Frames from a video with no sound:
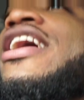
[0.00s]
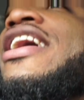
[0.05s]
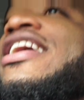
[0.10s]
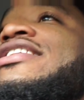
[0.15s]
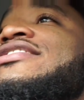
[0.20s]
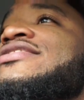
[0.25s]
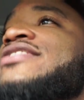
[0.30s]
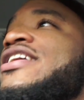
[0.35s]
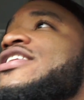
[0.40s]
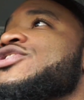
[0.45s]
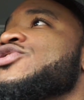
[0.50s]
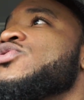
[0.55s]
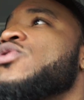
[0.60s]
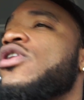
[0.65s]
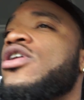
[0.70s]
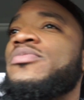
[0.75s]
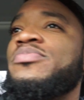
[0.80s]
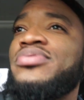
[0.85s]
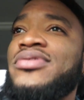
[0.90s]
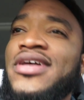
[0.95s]
as you
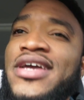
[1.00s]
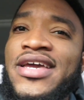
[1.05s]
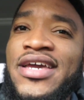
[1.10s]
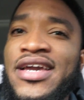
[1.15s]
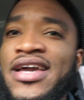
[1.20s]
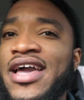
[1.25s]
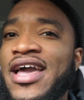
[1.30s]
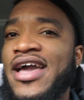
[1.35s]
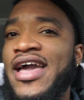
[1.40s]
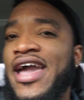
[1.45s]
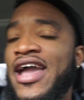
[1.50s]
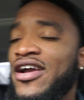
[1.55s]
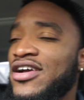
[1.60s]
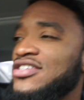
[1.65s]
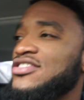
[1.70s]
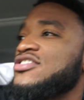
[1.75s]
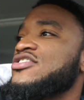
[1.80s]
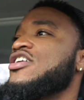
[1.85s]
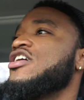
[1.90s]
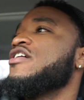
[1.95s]
are playing
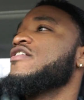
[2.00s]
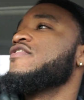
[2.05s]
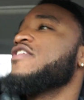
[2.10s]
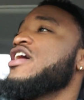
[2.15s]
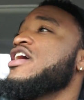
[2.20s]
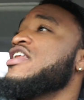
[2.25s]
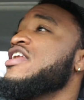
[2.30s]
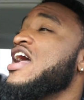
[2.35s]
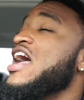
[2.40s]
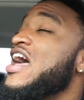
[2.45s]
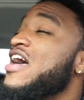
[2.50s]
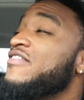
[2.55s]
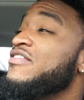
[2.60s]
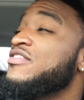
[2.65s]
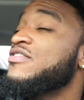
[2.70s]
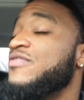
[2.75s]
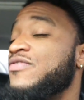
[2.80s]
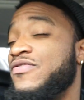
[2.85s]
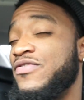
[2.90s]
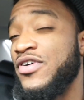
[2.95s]
Airsoft and
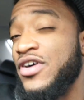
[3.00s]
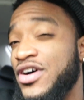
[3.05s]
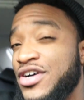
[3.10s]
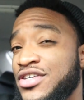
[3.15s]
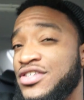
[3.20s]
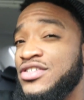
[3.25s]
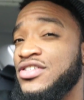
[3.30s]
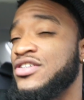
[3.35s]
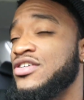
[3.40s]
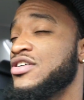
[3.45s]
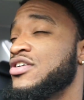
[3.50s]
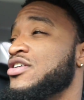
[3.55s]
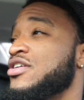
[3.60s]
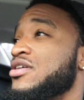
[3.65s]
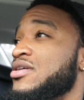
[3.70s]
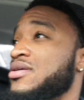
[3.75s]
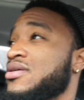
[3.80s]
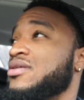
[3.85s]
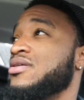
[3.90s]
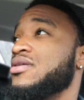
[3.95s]
having fun,
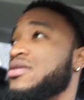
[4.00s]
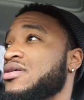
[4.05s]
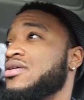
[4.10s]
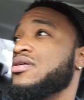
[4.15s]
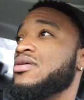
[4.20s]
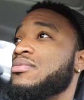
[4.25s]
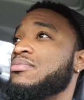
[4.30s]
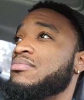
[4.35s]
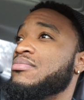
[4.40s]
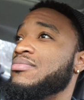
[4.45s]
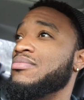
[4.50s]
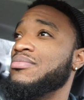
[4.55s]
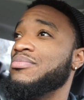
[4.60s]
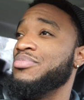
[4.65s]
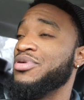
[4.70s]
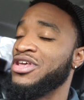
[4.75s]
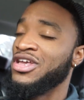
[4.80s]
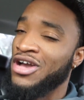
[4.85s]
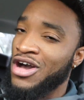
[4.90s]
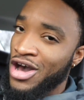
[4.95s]

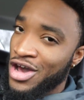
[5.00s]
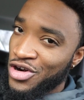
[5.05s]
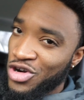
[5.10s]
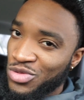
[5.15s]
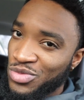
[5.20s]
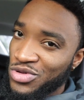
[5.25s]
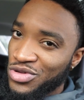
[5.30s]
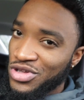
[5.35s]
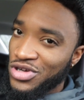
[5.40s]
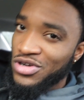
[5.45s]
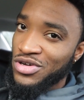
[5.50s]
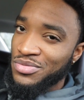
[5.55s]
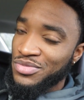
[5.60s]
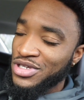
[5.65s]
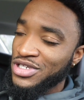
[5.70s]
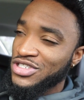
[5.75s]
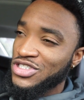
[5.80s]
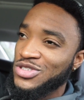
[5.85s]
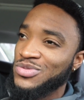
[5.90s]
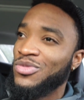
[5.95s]
being honorable though and
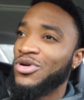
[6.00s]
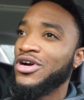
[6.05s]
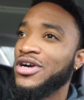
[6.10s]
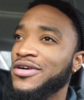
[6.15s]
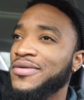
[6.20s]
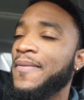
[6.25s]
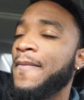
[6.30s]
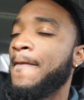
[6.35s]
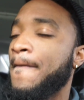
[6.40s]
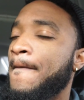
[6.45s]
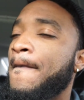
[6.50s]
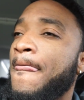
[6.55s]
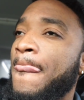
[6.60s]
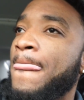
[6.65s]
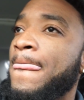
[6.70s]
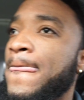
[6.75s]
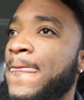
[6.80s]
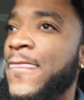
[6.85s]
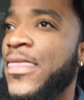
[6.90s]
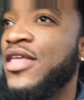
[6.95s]
being smart,
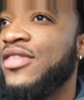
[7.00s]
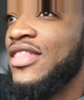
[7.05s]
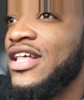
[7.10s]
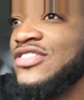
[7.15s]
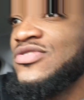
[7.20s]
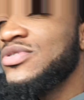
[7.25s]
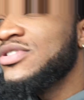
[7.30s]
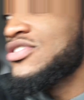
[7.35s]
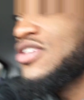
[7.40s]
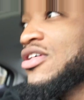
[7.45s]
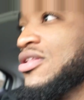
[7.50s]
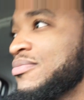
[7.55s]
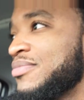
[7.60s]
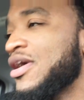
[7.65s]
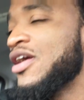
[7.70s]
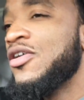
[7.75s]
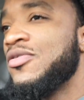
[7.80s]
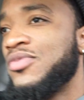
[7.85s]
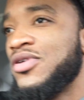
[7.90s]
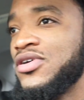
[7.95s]
then that's what it's all about,